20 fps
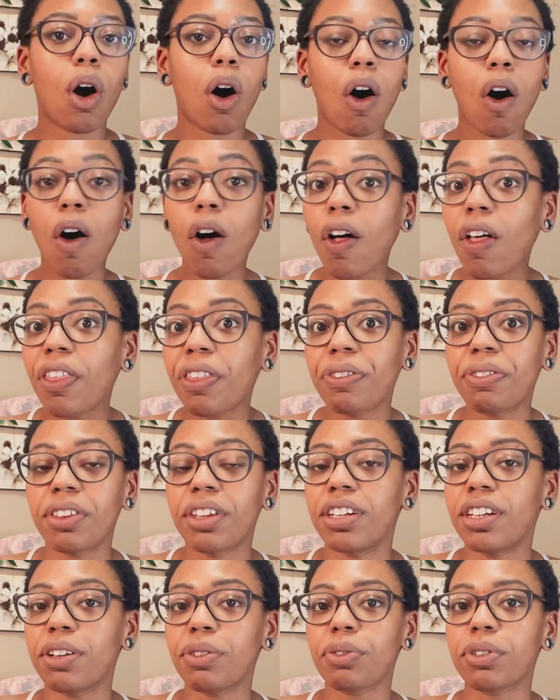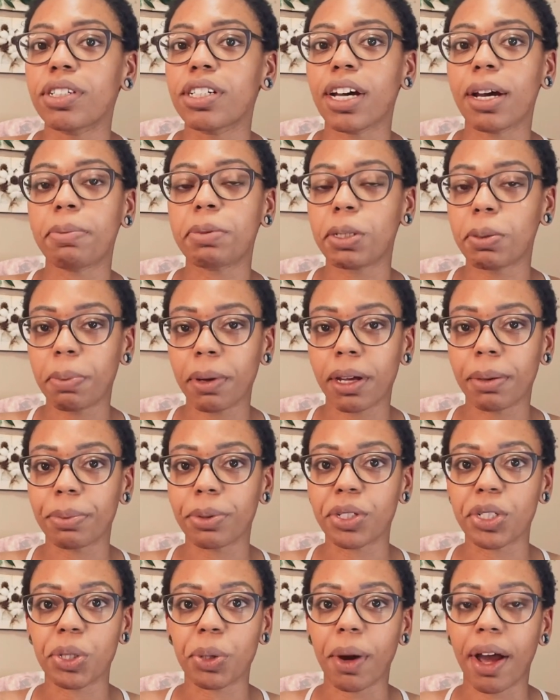all of the different types of
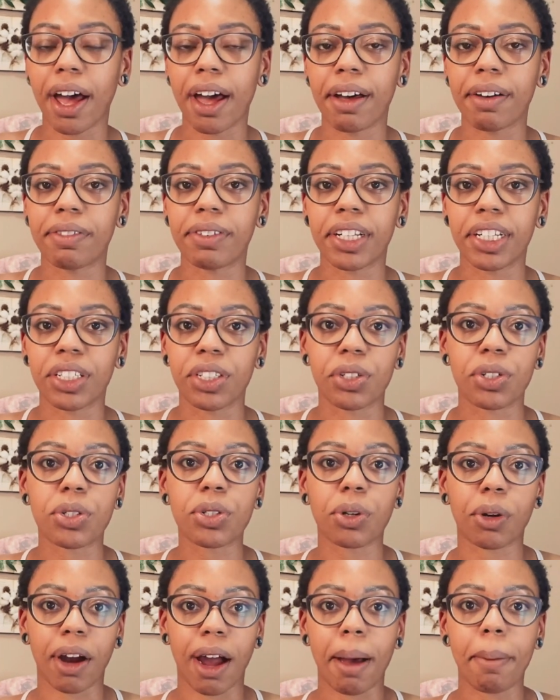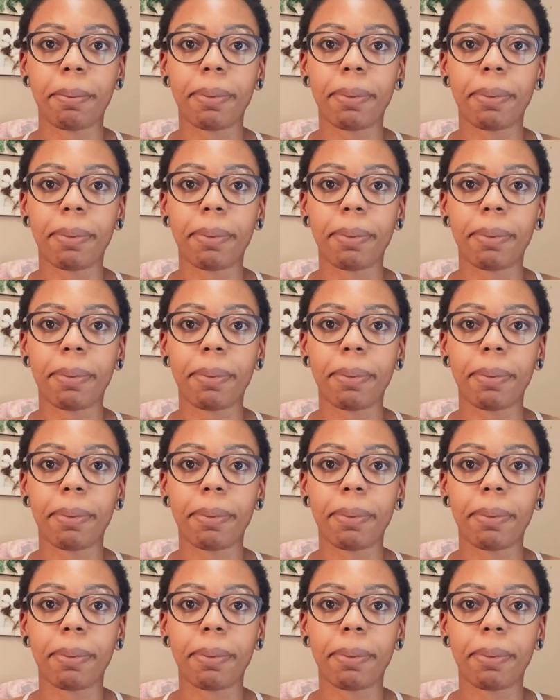papers you have in your scrap